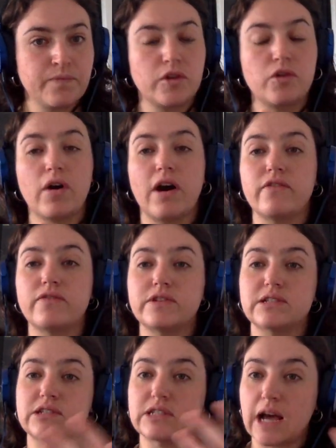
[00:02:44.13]
you have
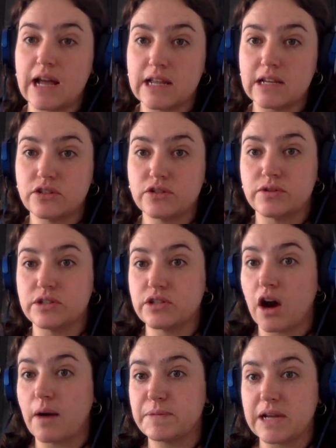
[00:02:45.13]
decided to
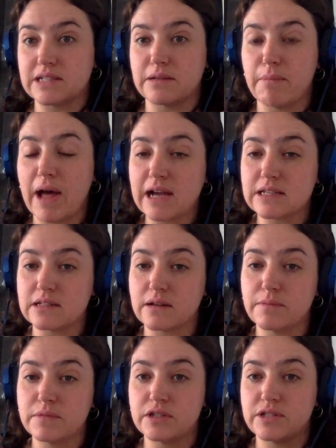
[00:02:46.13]
adopt as a
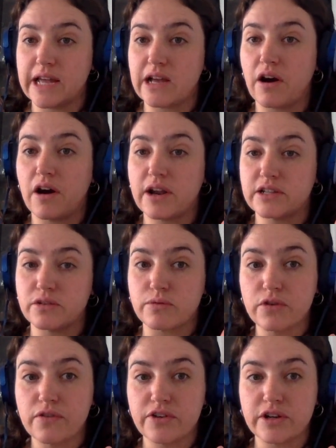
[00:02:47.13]
maxim, to take on as a
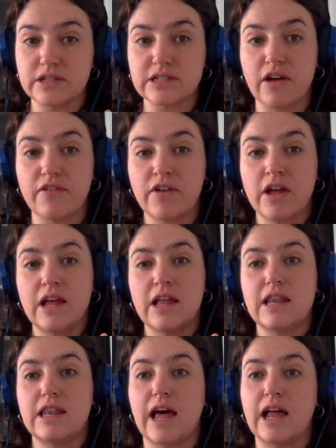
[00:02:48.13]
rule for yourself,
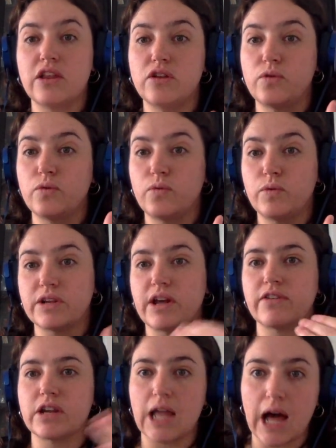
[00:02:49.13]
that you will
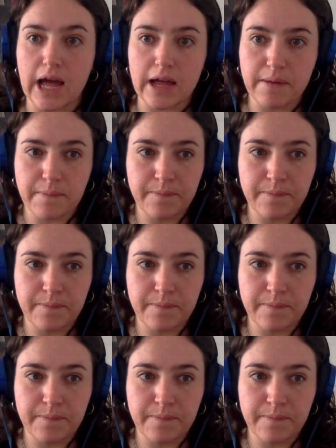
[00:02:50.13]
never lie.